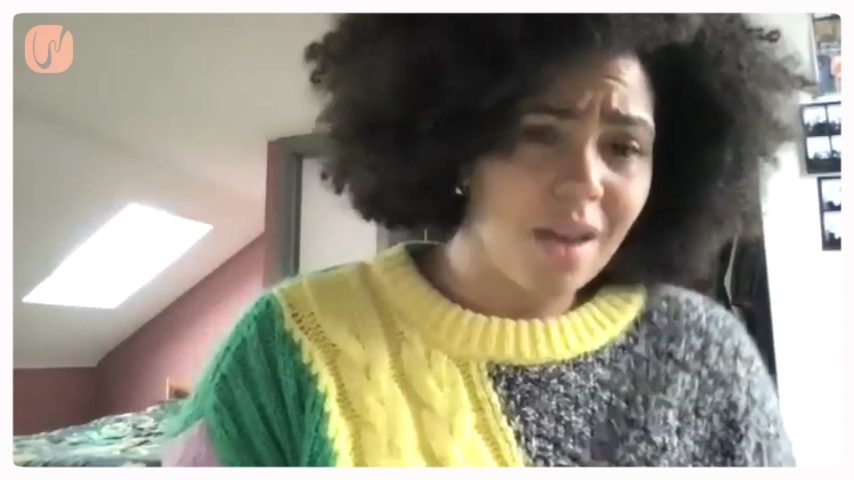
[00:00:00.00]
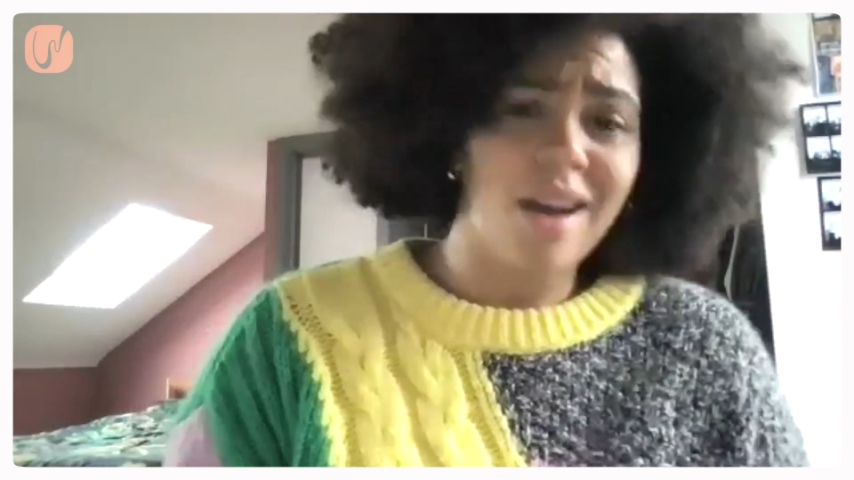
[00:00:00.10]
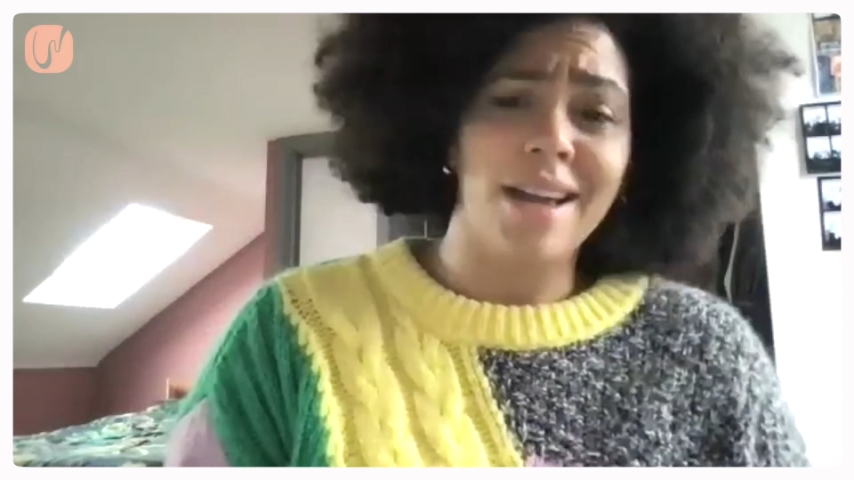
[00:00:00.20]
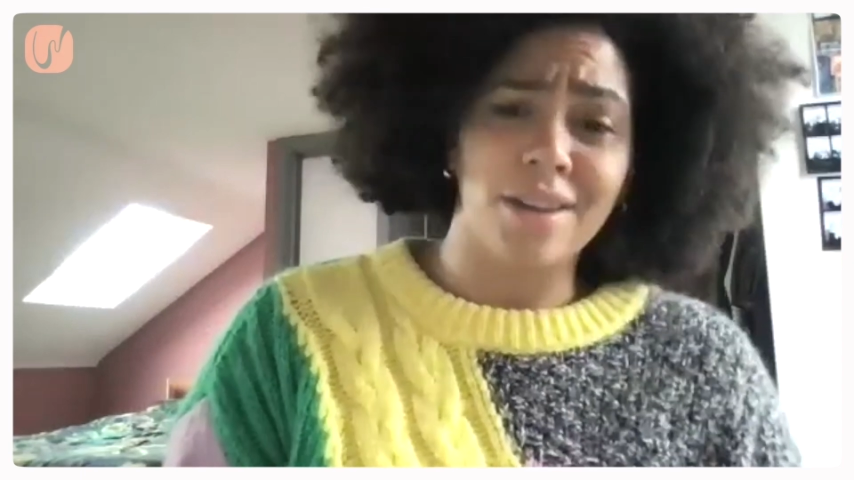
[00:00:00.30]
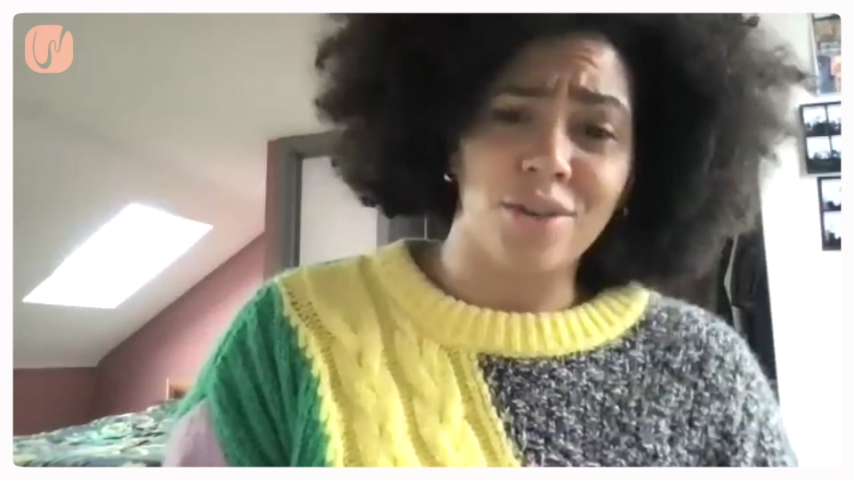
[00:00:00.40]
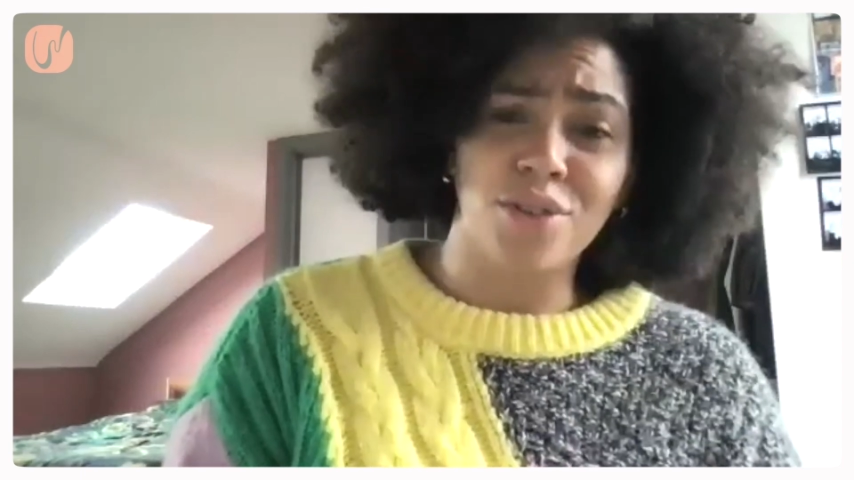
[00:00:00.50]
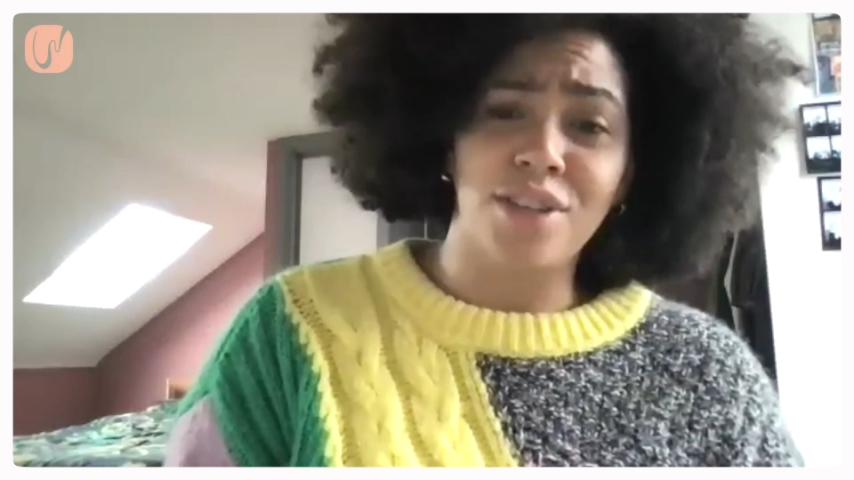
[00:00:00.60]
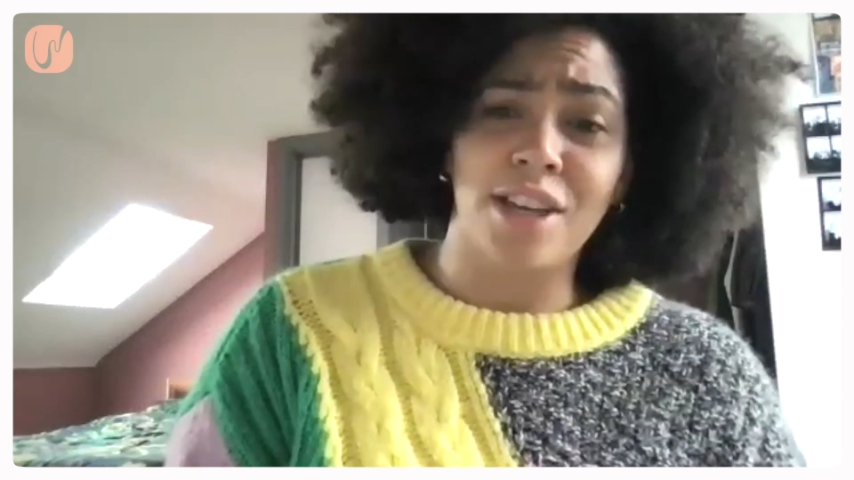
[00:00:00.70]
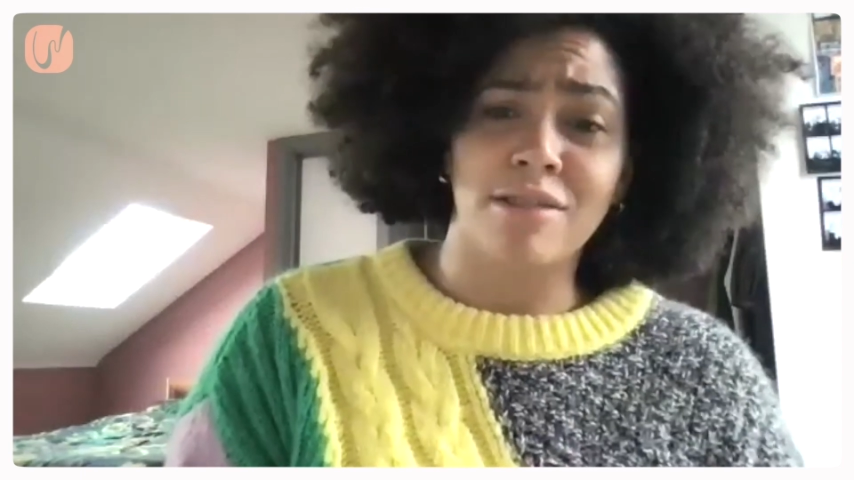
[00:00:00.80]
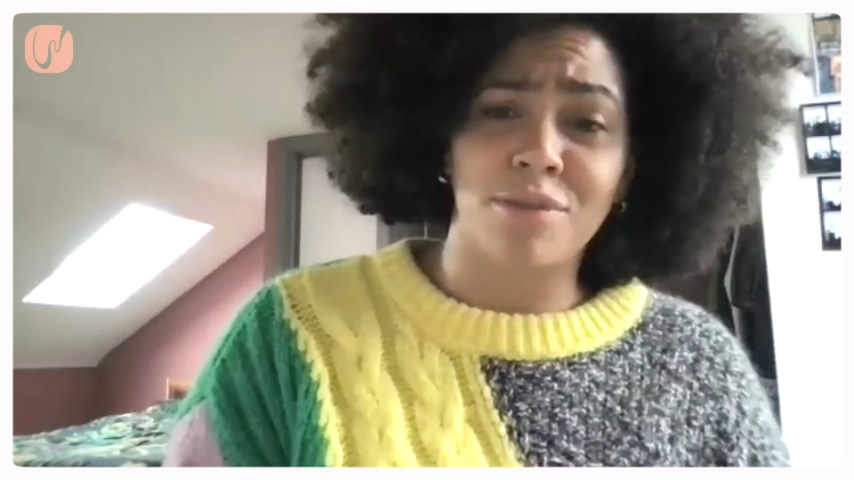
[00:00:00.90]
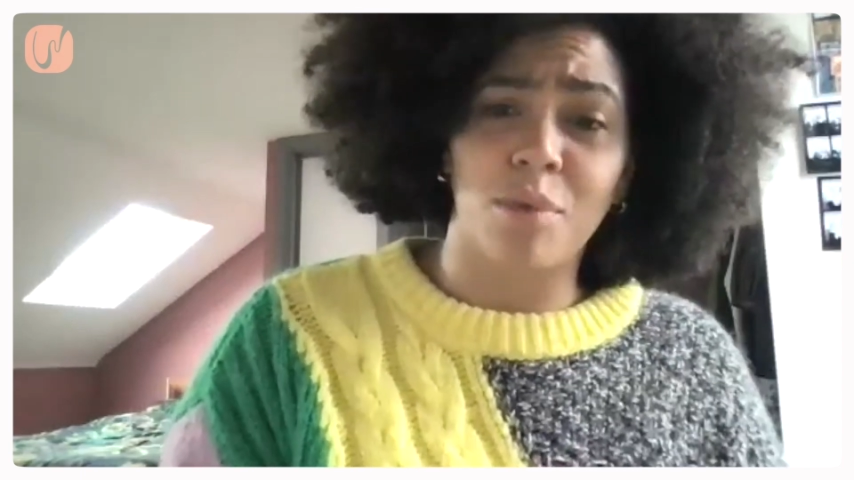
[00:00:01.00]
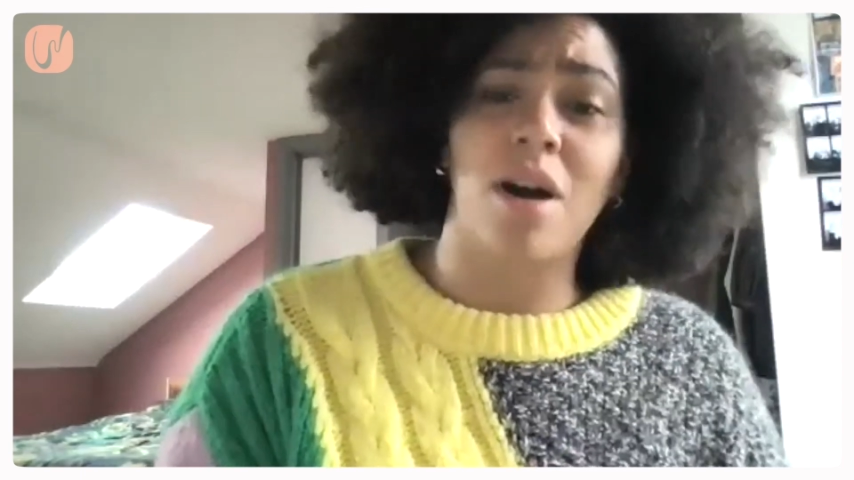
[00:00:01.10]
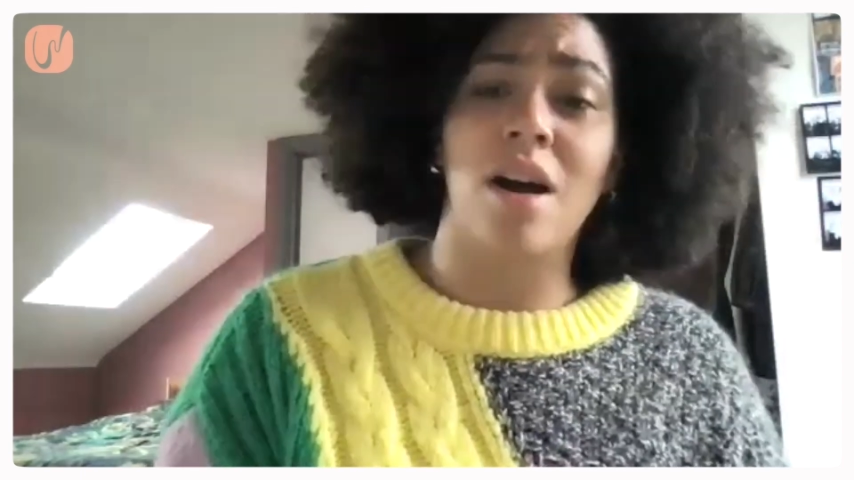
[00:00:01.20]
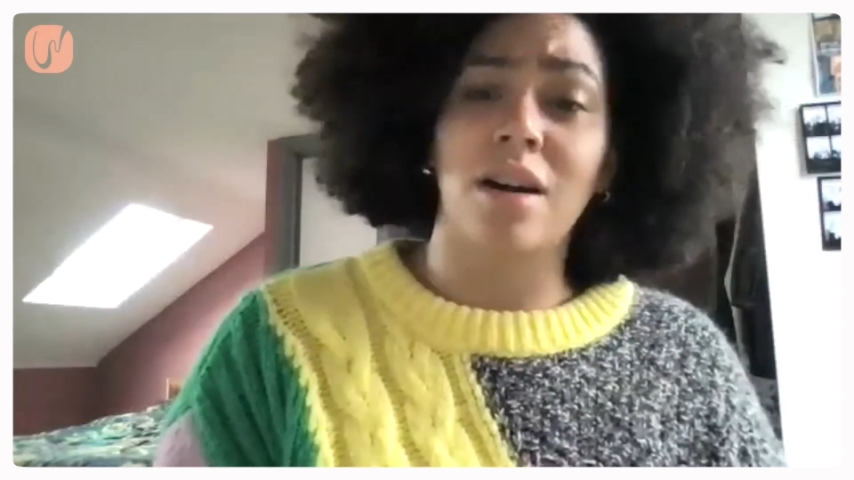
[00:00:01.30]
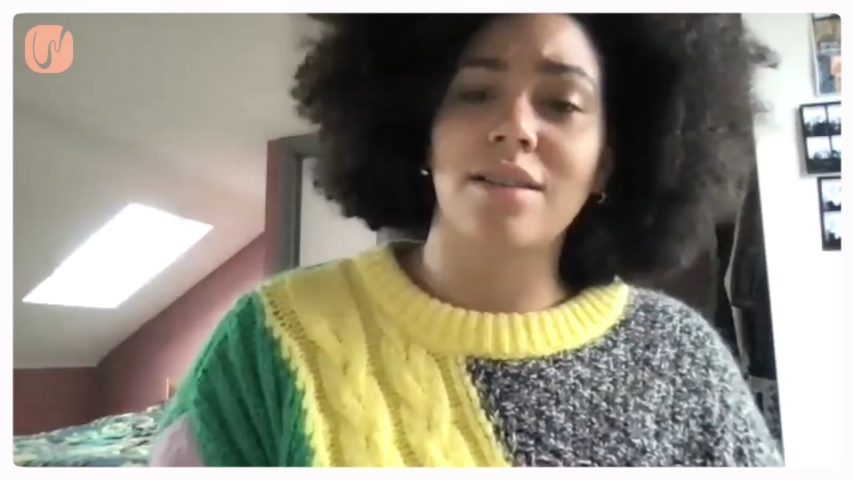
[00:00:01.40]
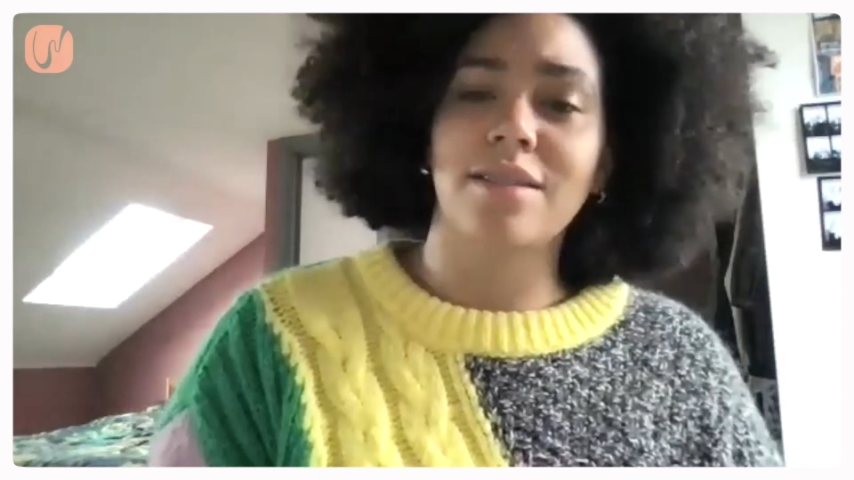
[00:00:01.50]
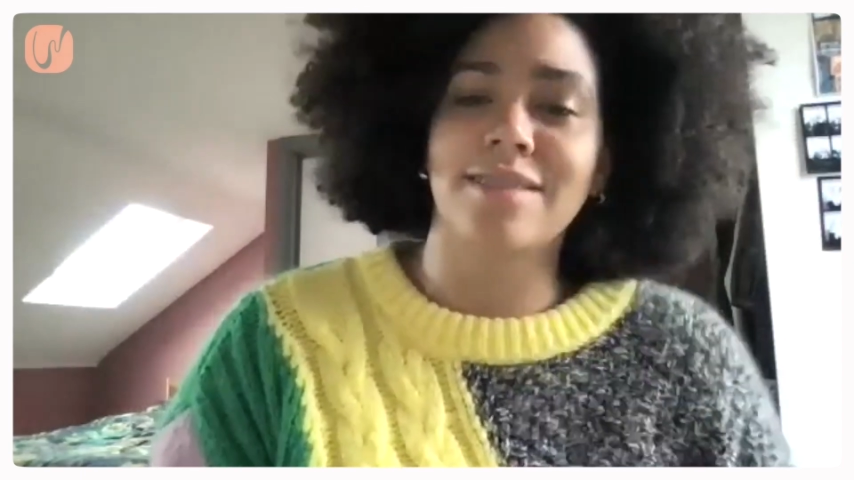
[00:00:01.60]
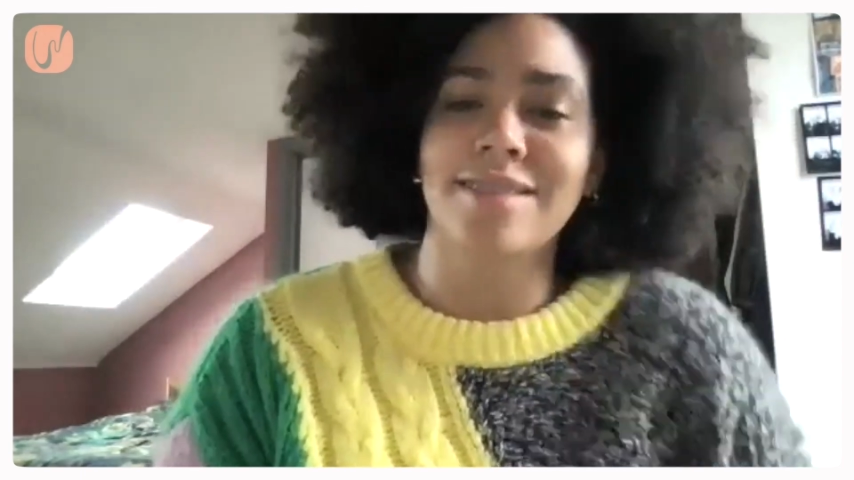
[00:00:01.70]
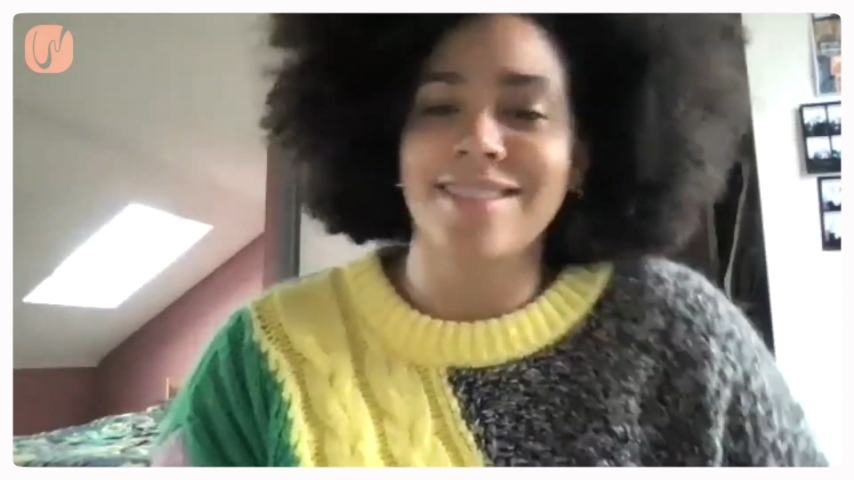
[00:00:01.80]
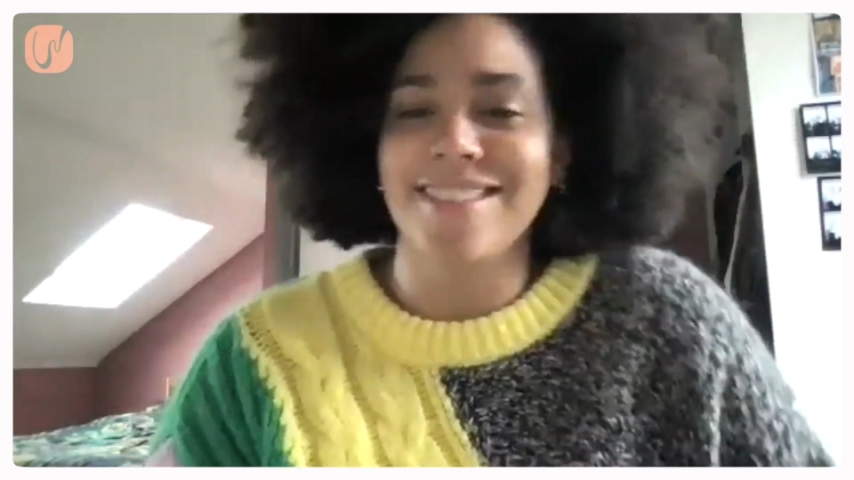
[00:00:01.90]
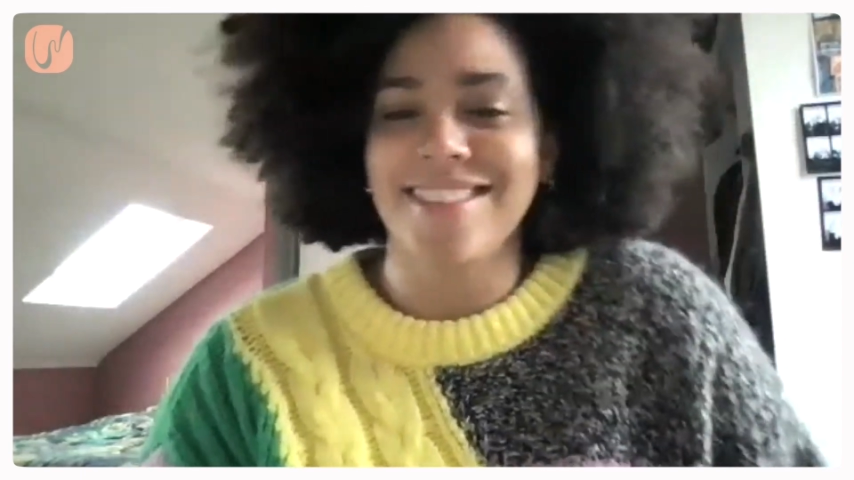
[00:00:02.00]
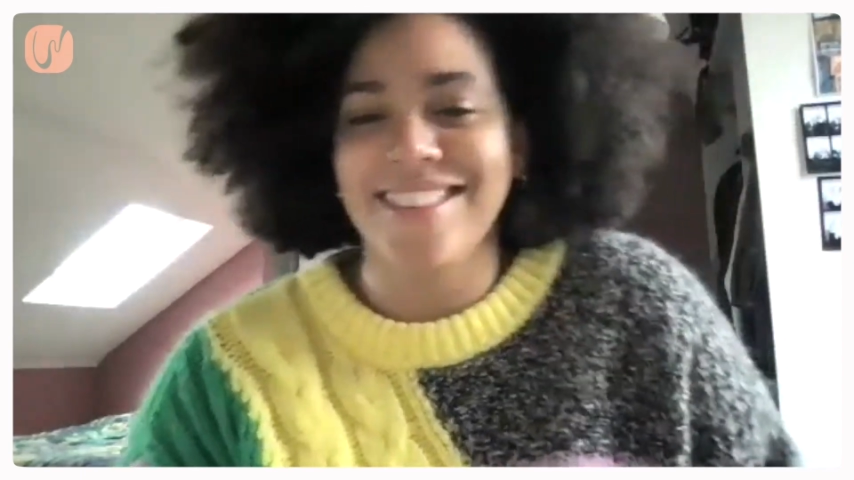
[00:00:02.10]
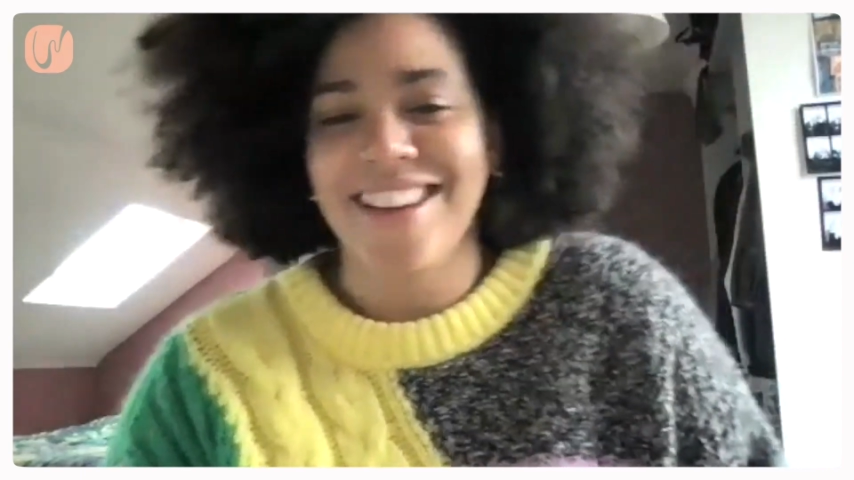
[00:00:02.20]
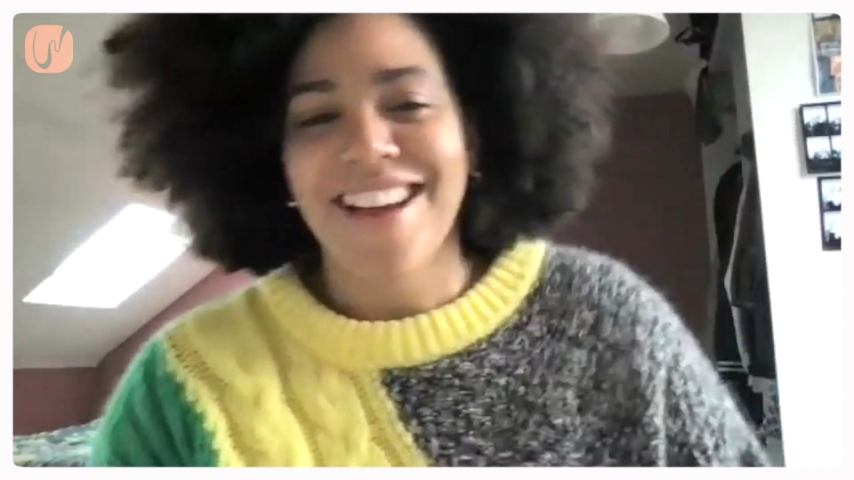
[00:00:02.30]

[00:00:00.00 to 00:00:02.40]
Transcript: I had a good year of work. Yeah.